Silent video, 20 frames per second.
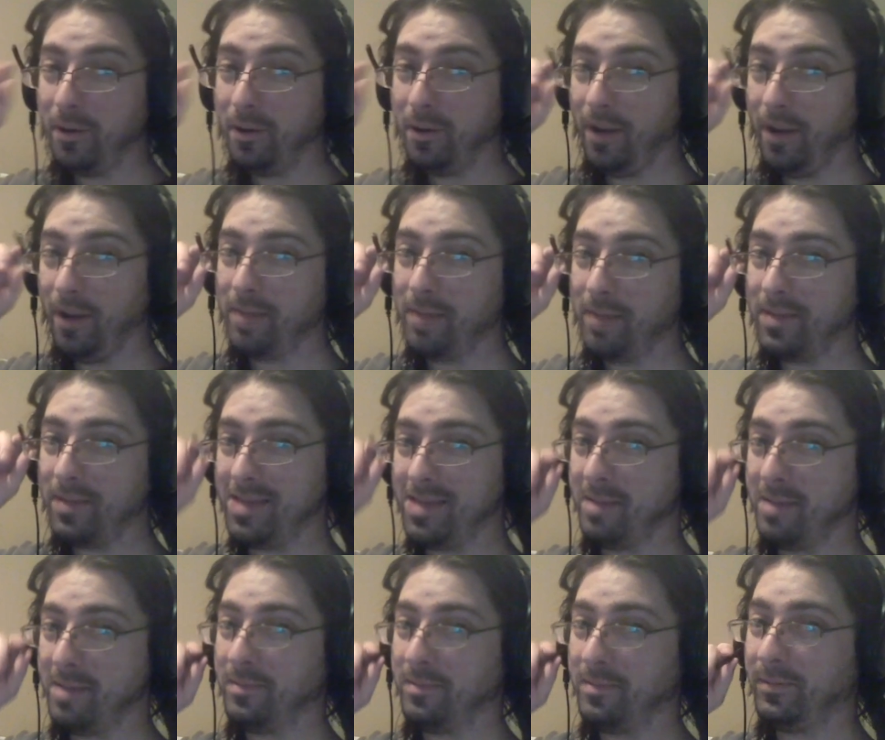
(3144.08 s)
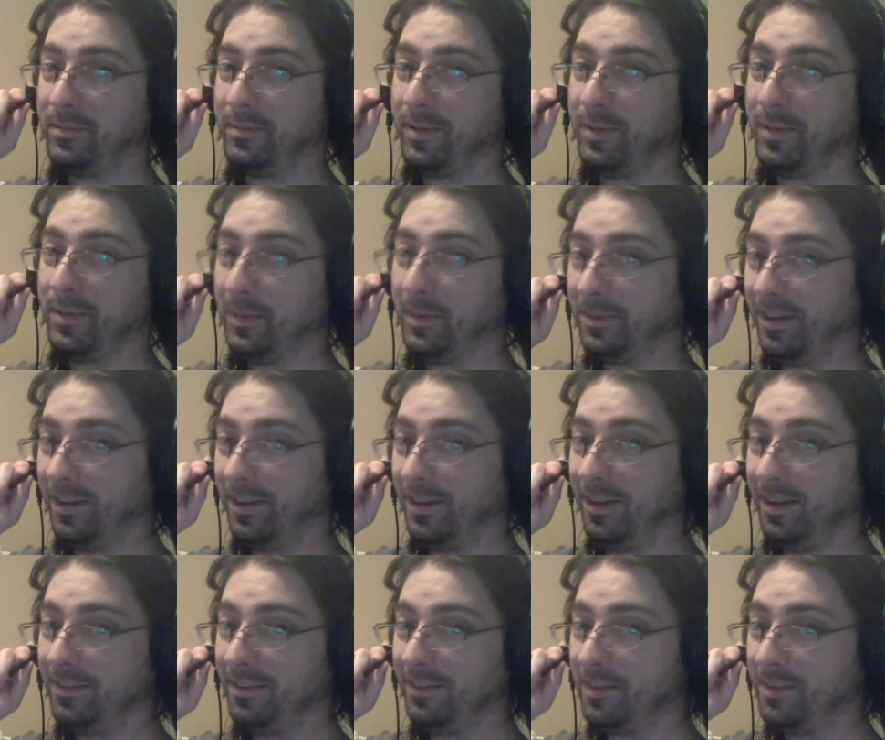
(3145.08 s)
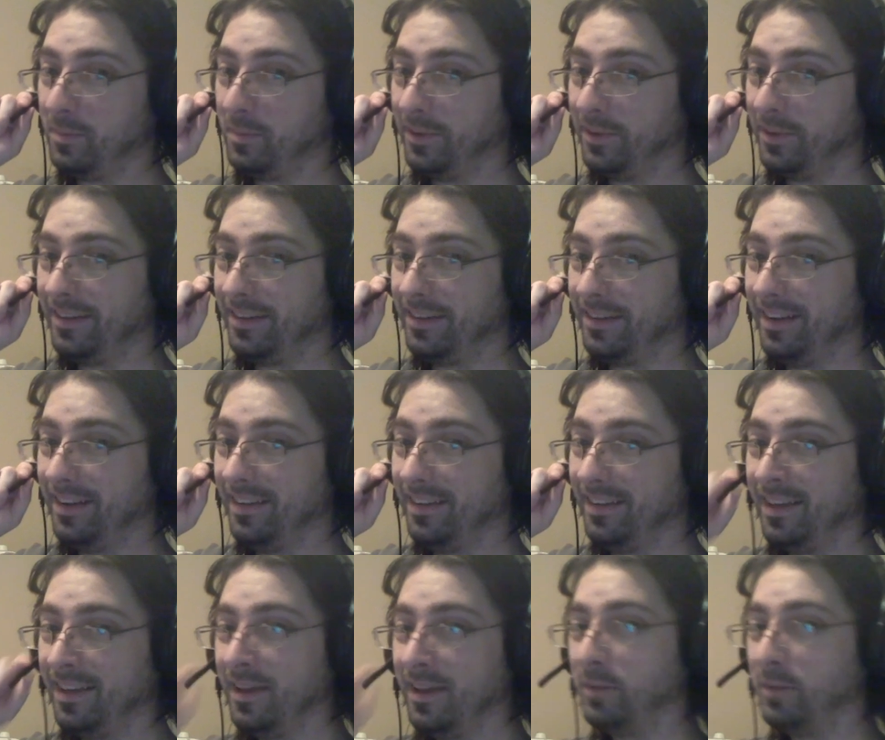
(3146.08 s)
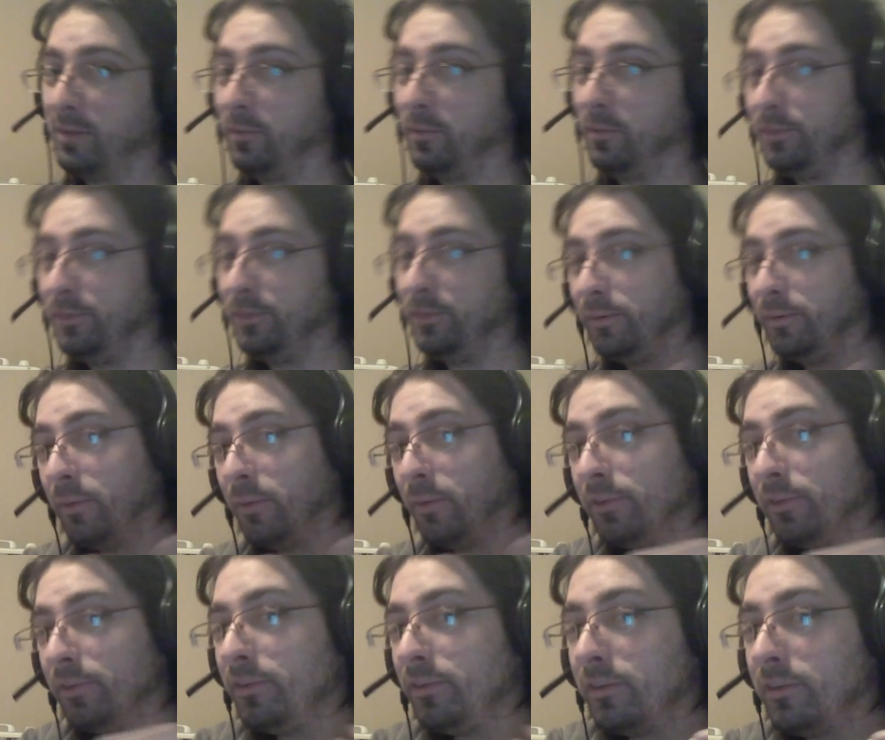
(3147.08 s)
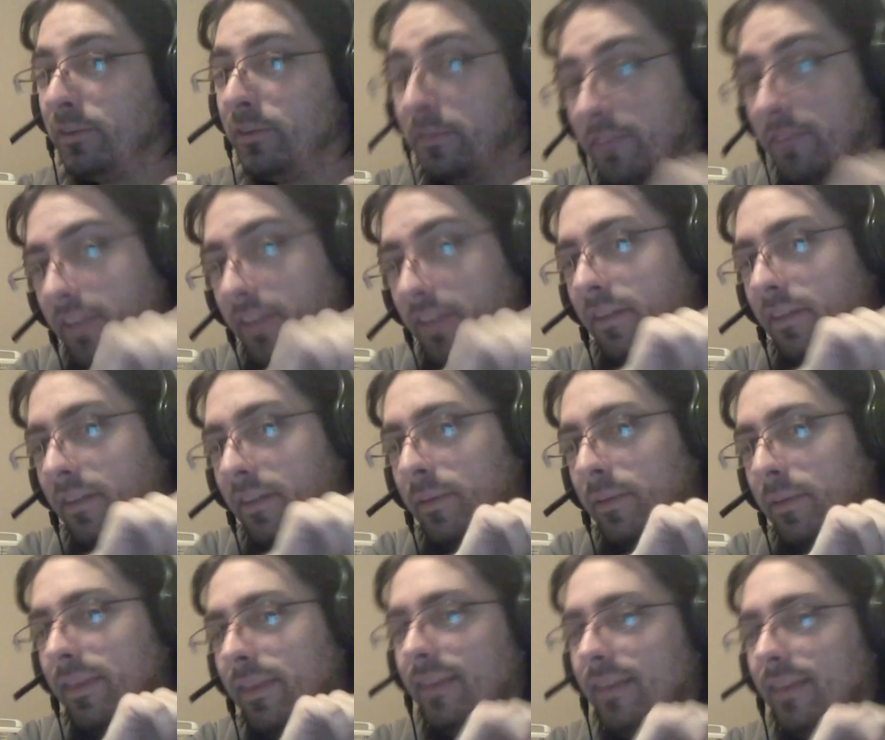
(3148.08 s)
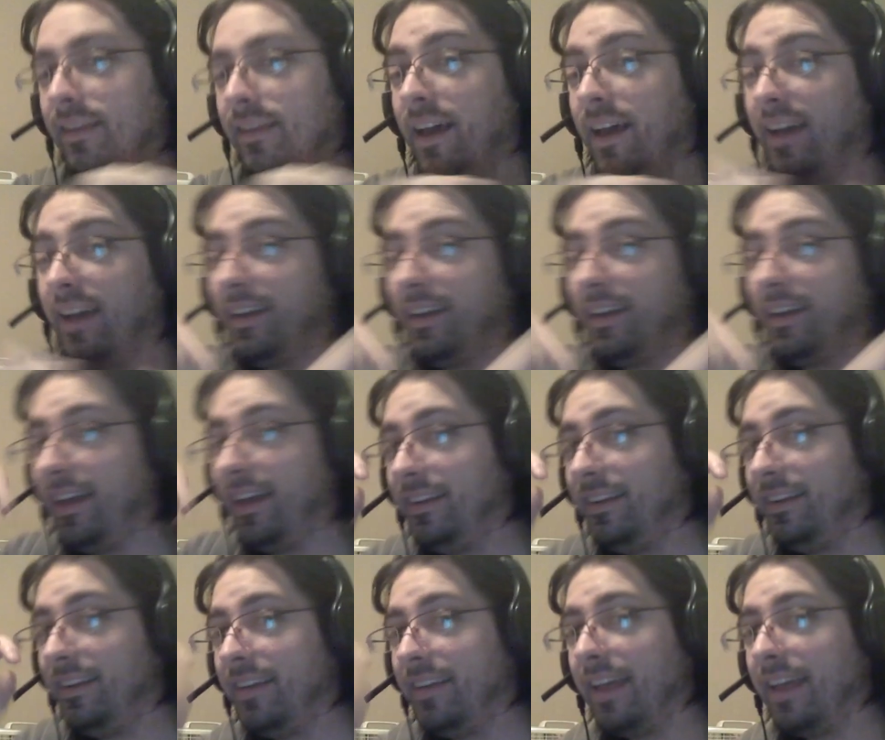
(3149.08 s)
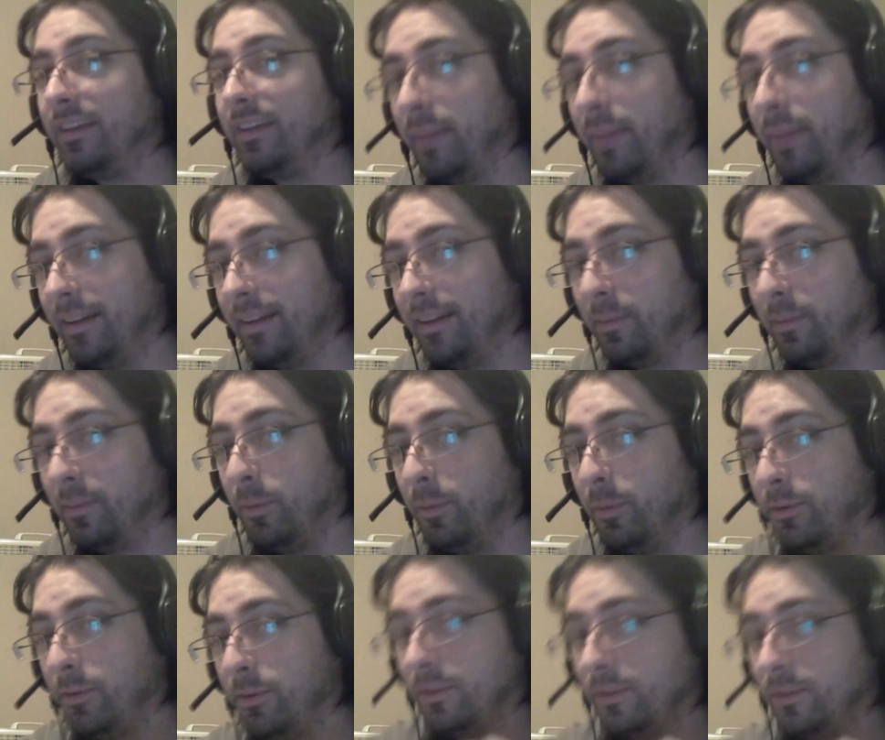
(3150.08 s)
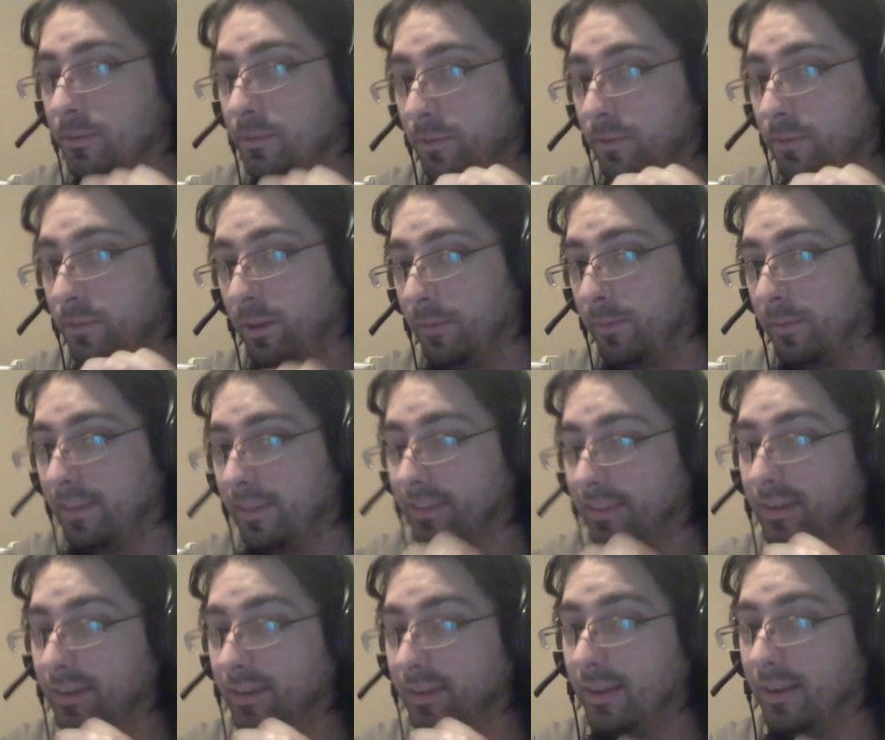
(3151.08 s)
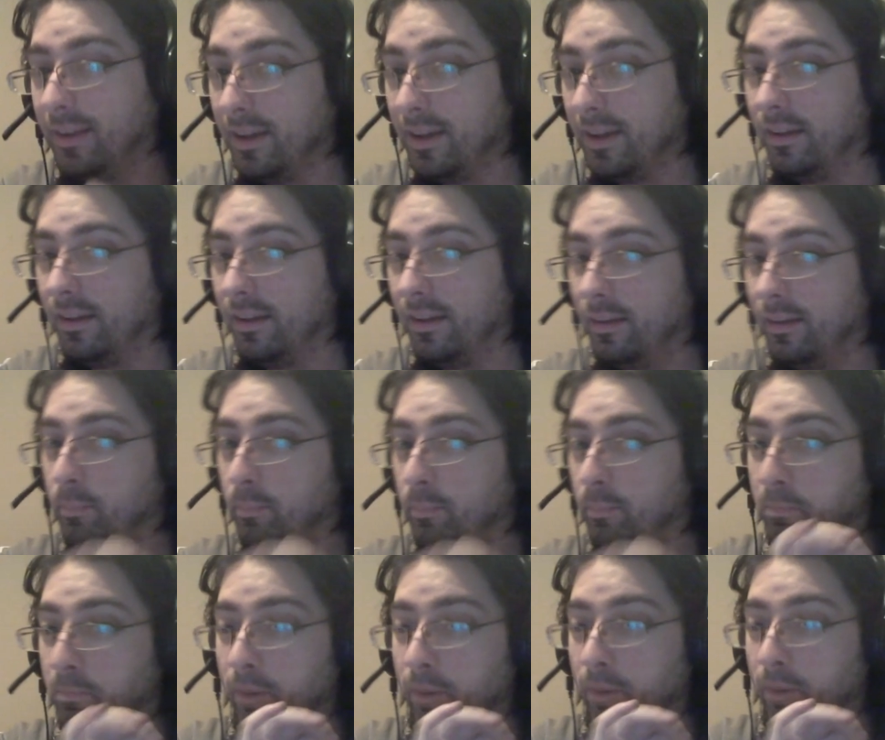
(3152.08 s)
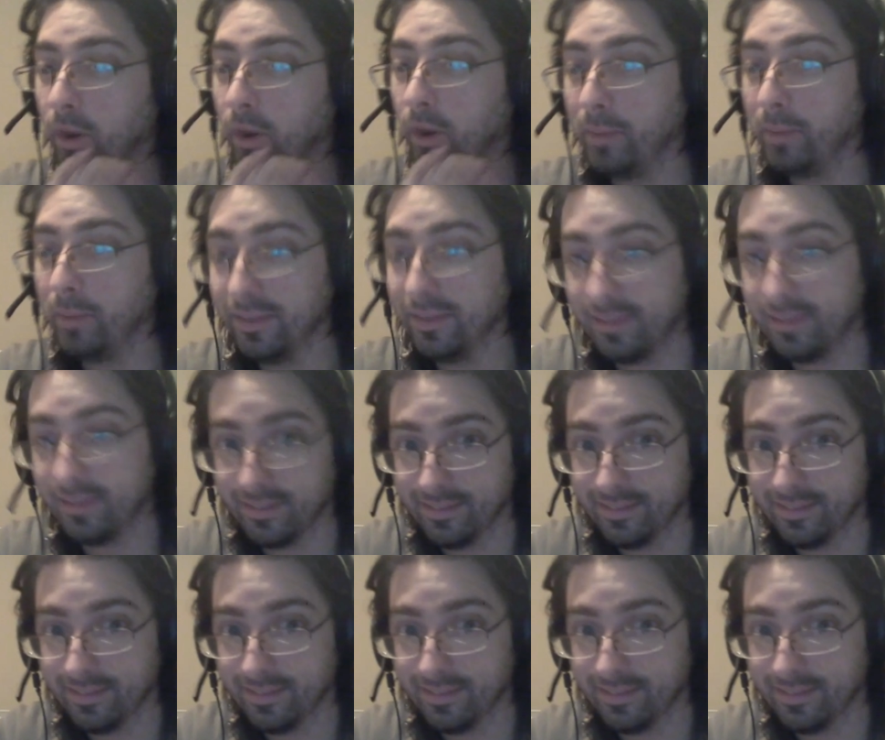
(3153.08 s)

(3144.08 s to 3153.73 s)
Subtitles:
I've been there before. It was awesome, wasn't it? Weren't you just filled with this contentment? Weren't you just filled with this purpose?